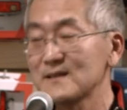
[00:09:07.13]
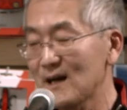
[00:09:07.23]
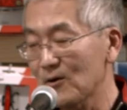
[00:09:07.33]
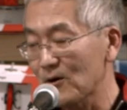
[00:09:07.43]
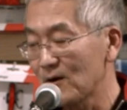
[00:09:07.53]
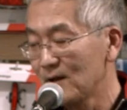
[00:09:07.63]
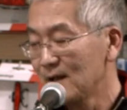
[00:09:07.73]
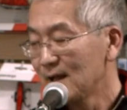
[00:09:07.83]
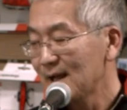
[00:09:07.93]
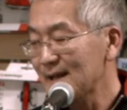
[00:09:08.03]
hour.
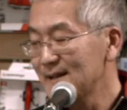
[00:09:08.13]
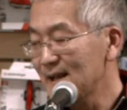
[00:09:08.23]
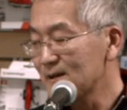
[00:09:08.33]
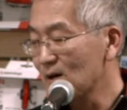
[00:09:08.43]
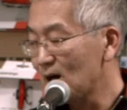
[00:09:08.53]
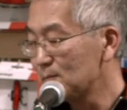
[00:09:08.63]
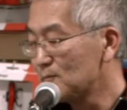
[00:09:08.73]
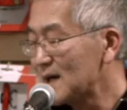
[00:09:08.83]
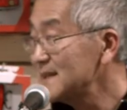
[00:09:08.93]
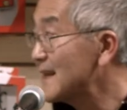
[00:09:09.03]
And then on
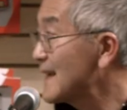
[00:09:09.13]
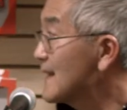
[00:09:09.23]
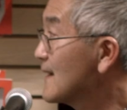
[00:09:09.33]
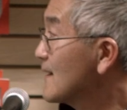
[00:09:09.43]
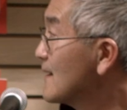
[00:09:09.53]
Monday,